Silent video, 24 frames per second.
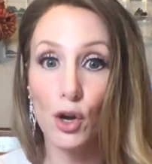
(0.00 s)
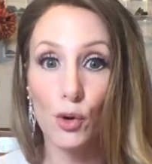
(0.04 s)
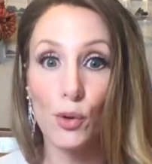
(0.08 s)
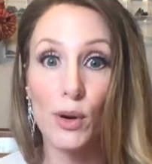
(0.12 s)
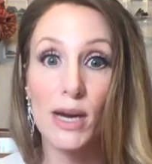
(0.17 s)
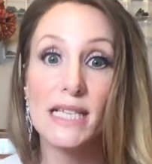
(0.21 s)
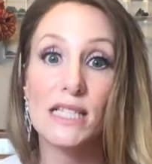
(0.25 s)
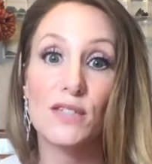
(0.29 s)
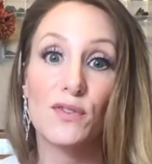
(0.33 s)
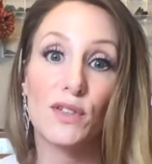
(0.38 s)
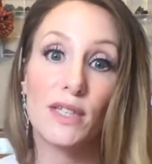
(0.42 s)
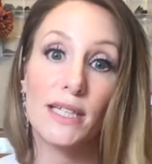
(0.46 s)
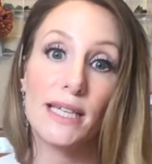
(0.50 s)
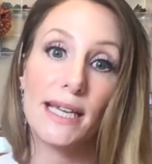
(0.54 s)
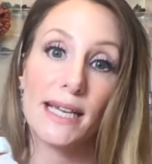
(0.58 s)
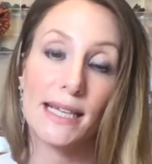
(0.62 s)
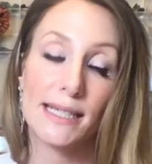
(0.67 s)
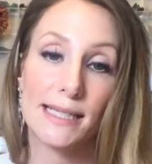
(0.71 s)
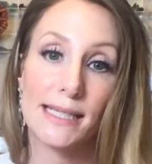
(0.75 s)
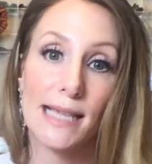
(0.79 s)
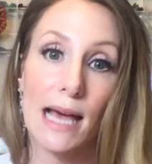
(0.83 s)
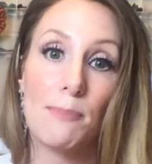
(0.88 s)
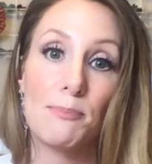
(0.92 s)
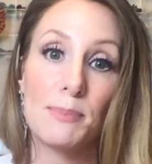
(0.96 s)
gracefully
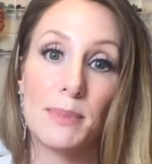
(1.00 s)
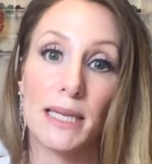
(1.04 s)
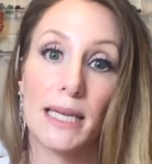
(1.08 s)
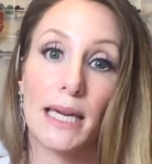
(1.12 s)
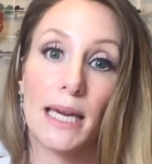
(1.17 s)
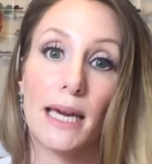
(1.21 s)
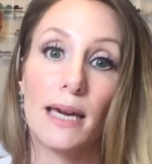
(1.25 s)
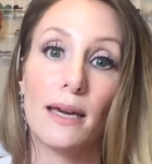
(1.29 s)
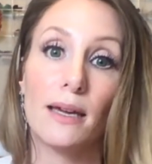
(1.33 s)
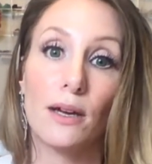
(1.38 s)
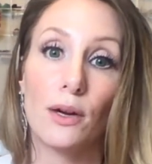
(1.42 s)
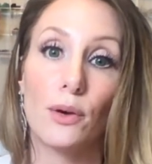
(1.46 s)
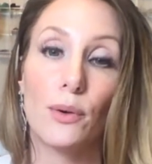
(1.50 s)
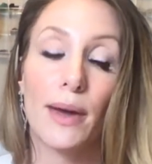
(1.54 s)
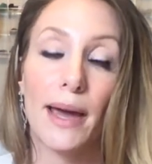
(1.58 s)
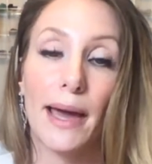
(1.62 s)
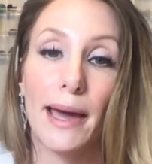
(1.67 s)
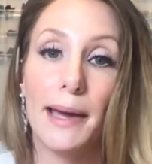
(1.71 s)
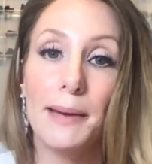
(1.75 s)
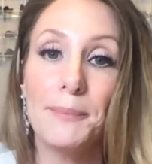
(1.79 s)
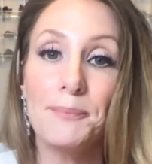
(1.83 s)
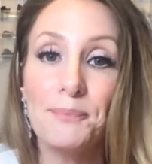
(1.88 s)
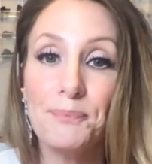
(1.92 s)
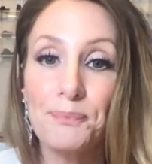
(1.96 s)
accepting it
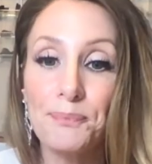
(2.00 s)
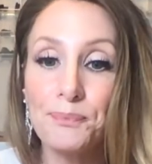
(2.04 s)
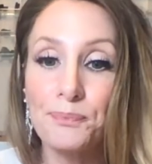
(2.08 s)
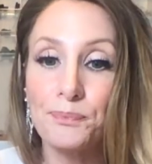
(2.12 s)
okay